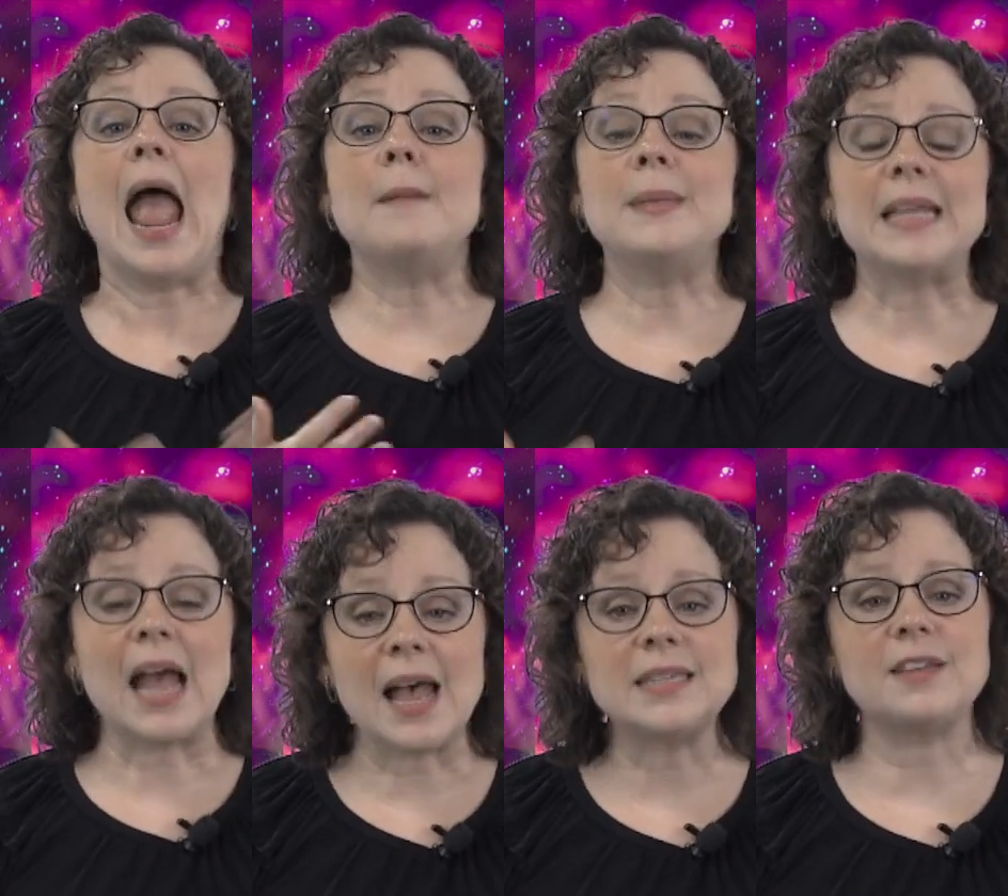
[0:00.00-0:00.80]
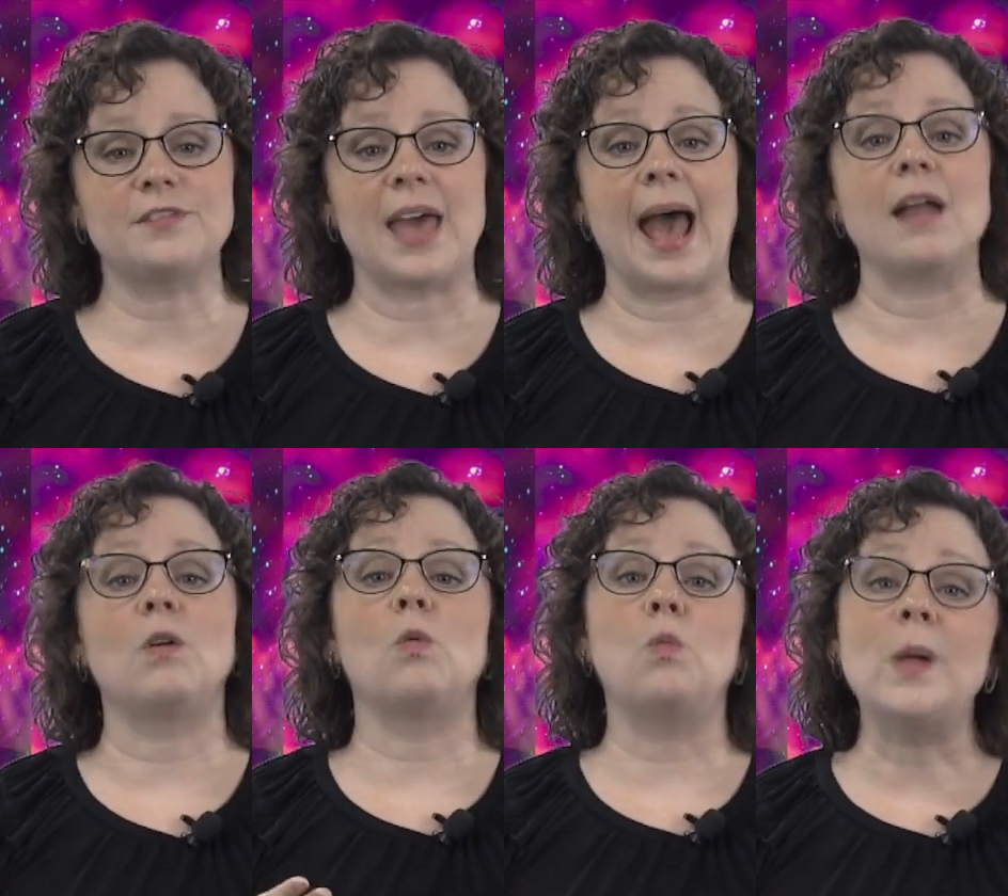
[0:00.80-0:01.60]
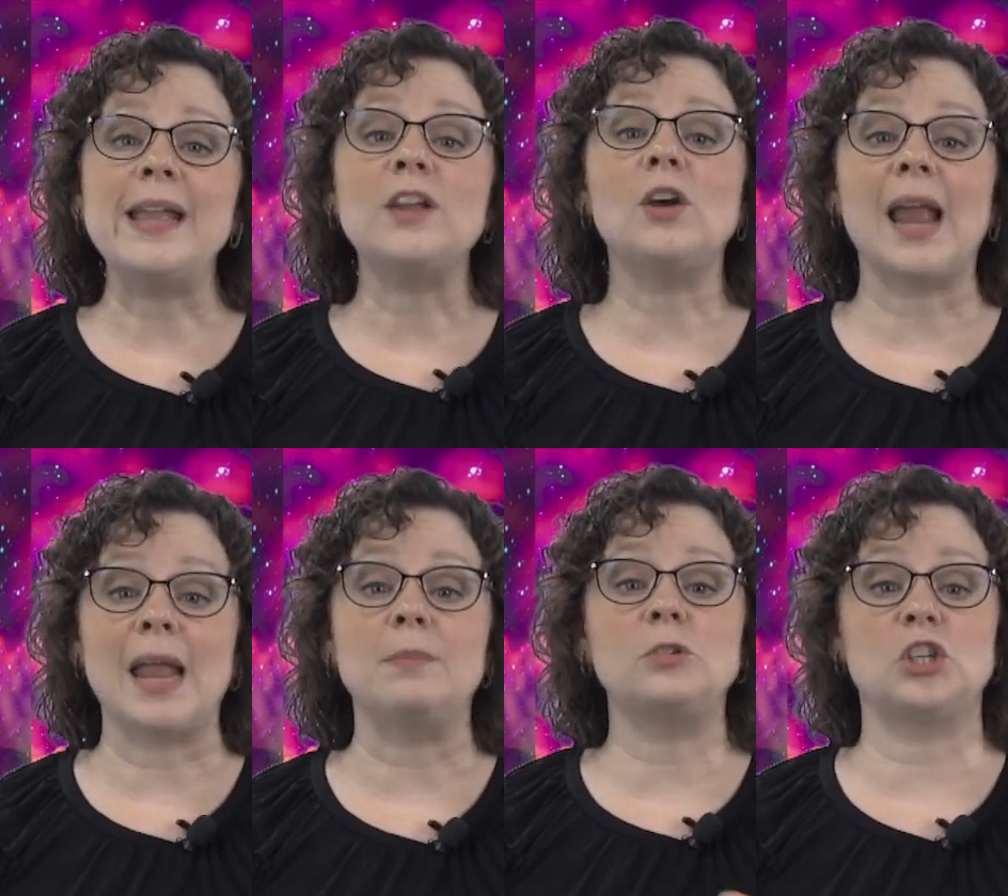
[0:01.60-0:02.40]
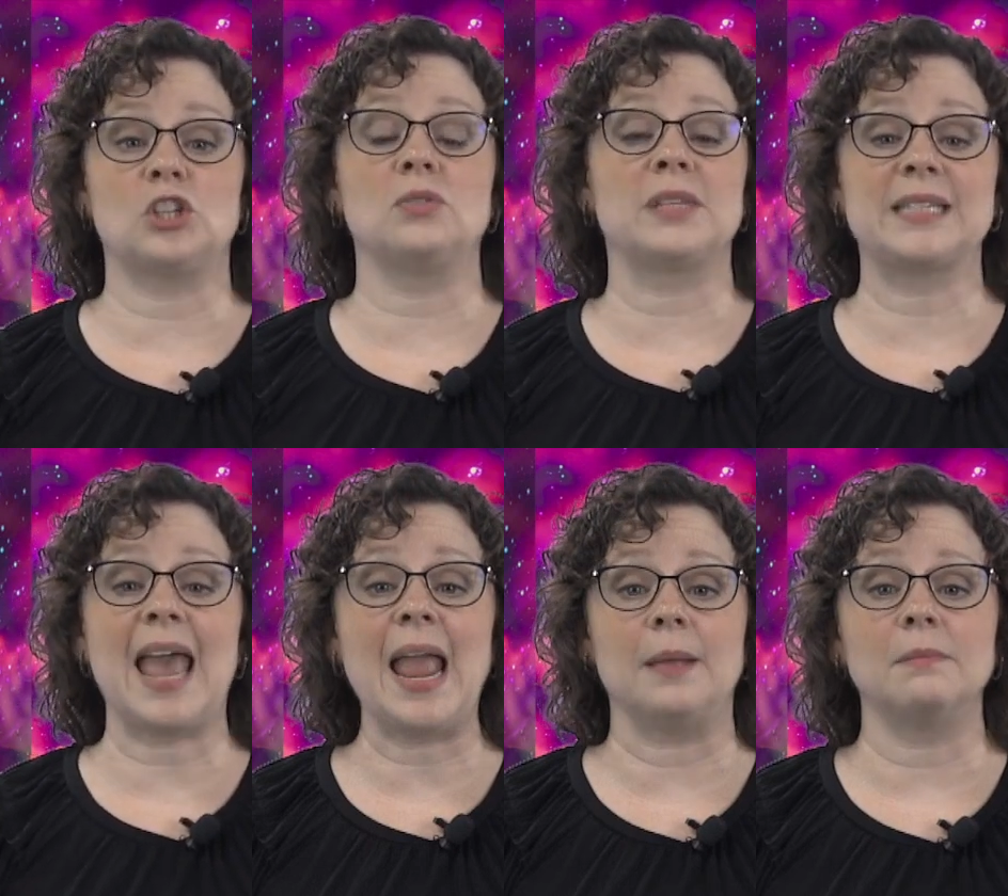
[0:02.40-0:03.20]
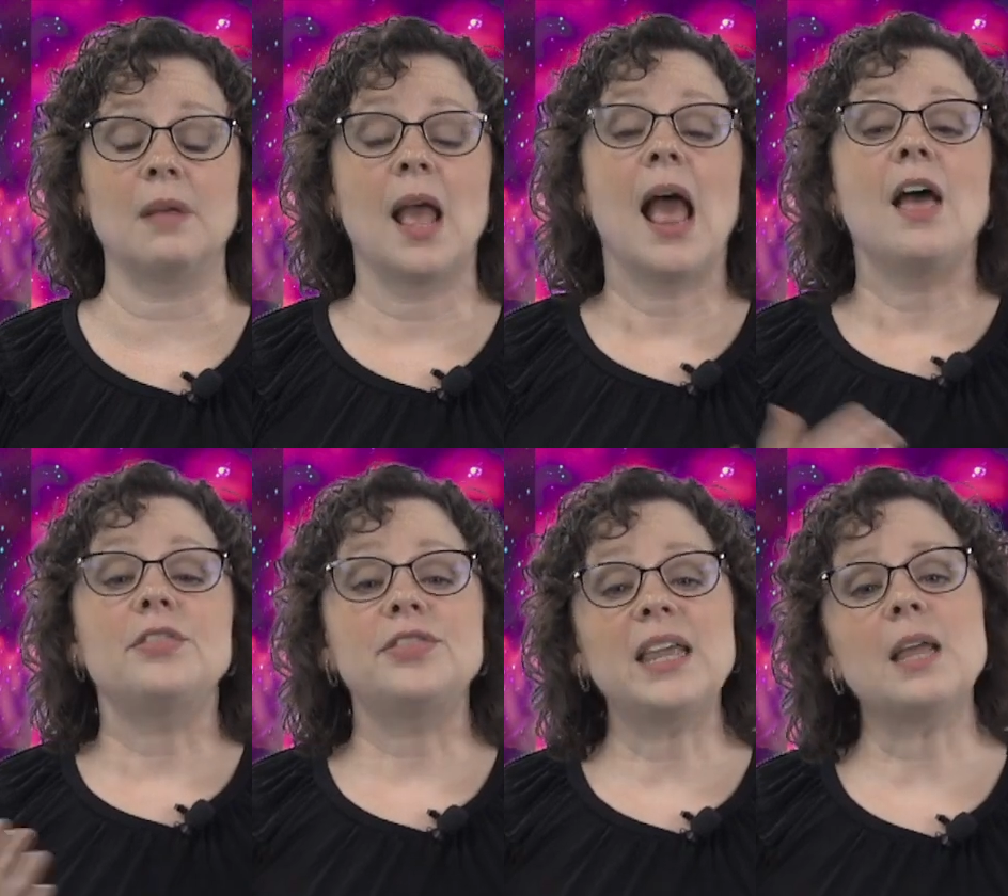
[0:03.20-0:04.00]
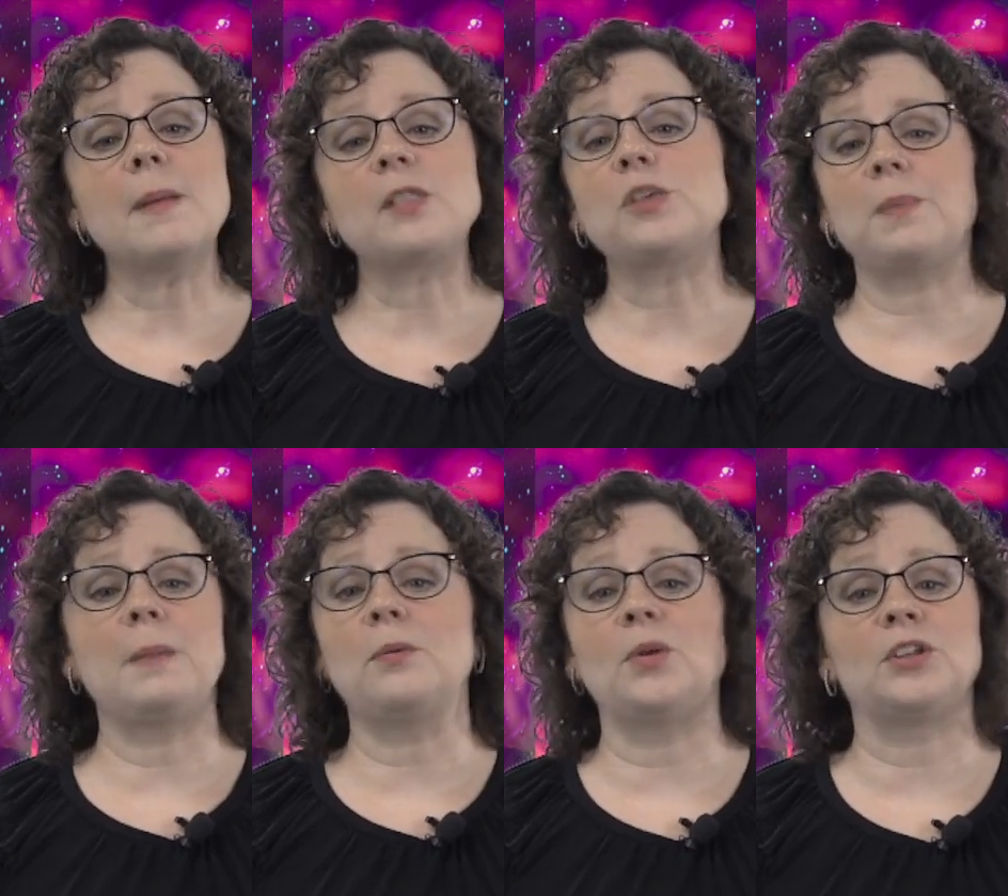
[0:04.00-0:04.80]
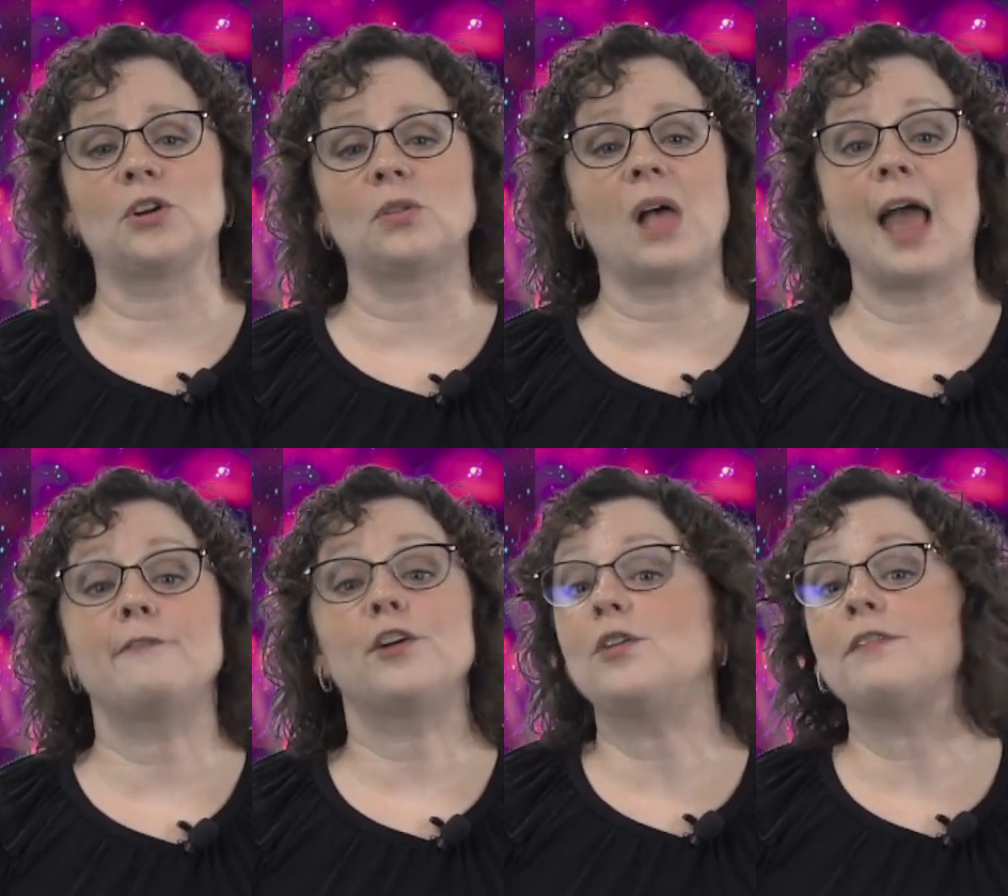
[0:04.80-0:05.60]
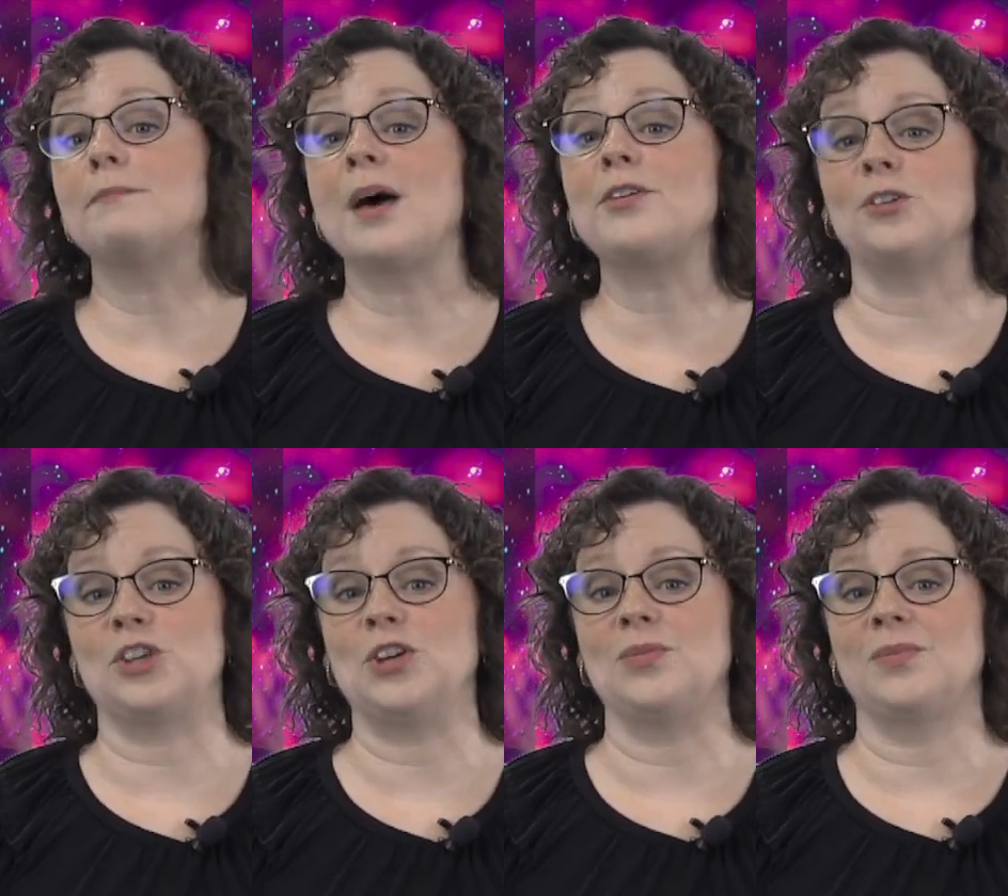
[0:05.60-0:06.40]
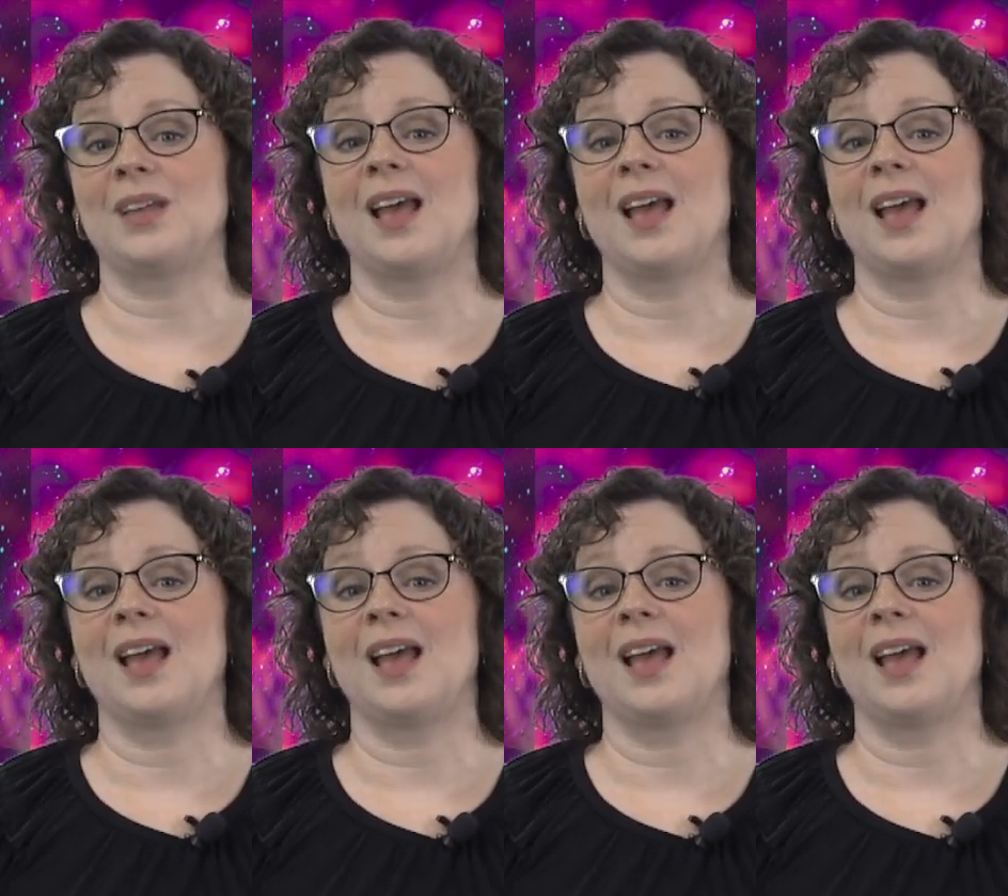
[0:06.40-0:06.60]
And because of that, we are able to do the same. Think about the people in your life who have mothered you.